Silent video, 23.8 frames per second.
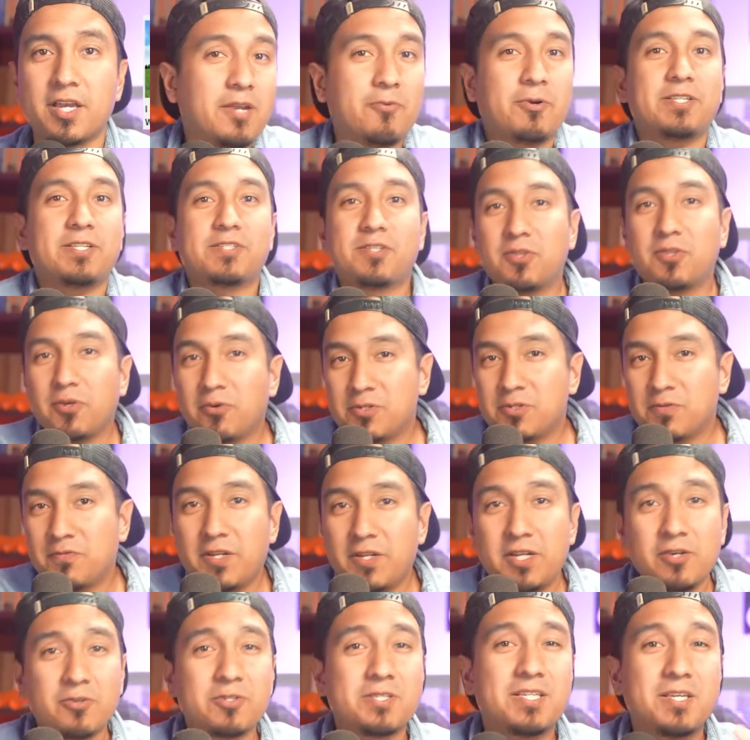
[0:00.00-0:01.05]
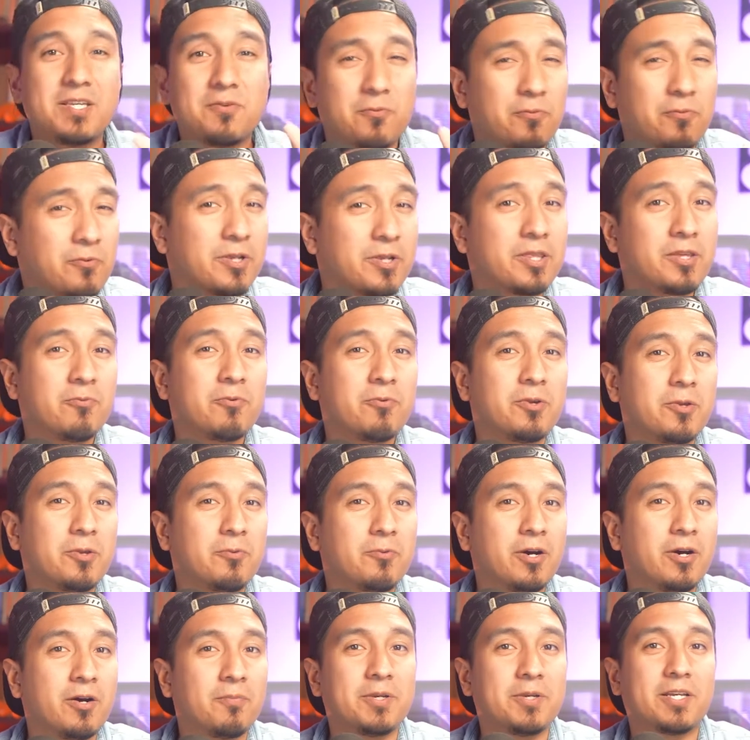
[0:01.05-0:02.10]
Anyways, those videos did really well